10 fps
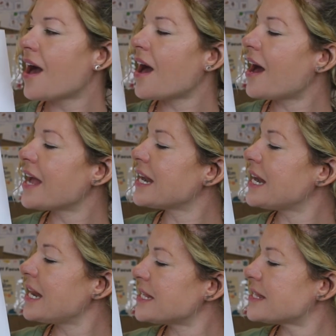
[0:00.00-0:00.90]
I
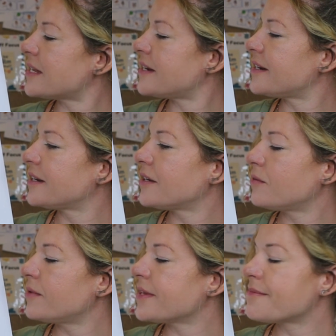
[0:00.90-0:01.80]
listen
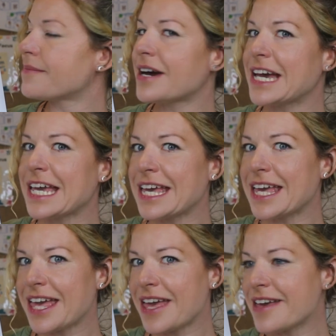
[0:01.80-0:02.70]
with my
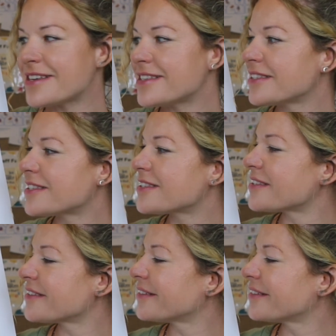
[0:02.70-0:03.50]
ears.